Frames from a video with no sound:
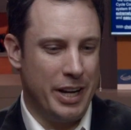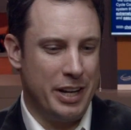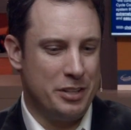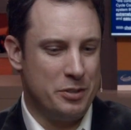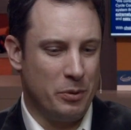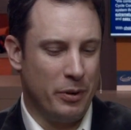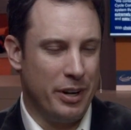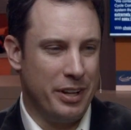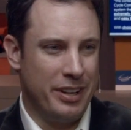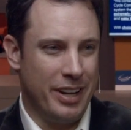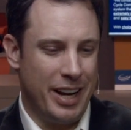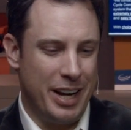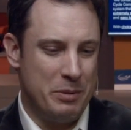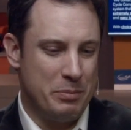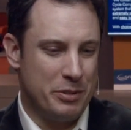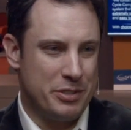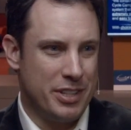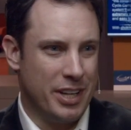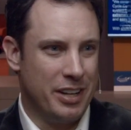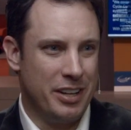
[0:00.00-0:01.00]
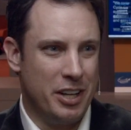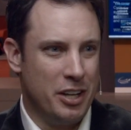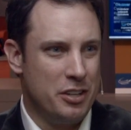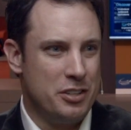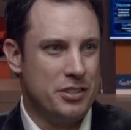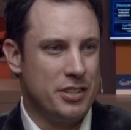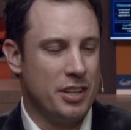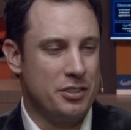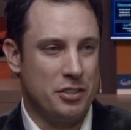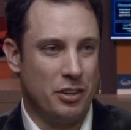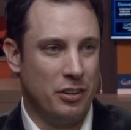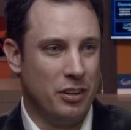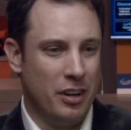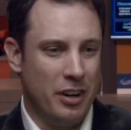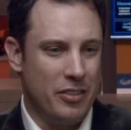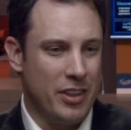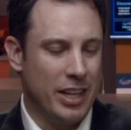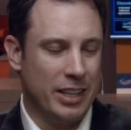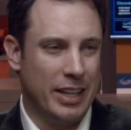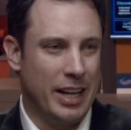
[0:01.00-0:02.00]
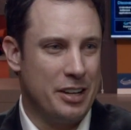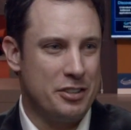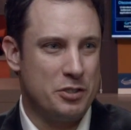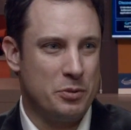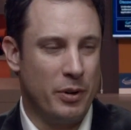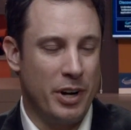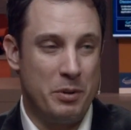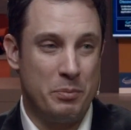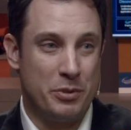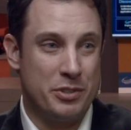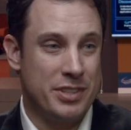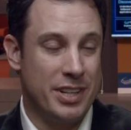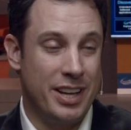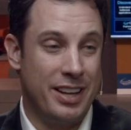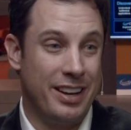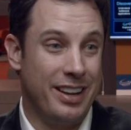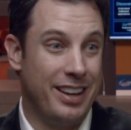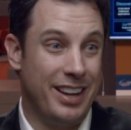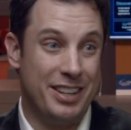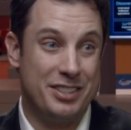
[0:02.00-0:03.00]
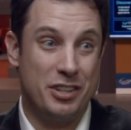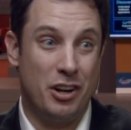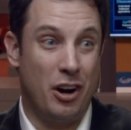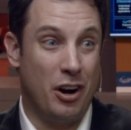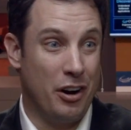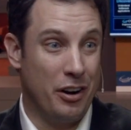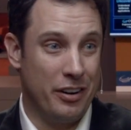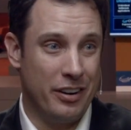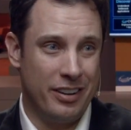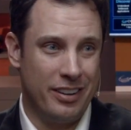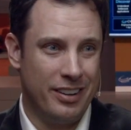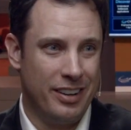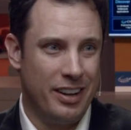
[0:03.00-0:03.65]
80-20, 80% sizzle, that last 20%, it's hard.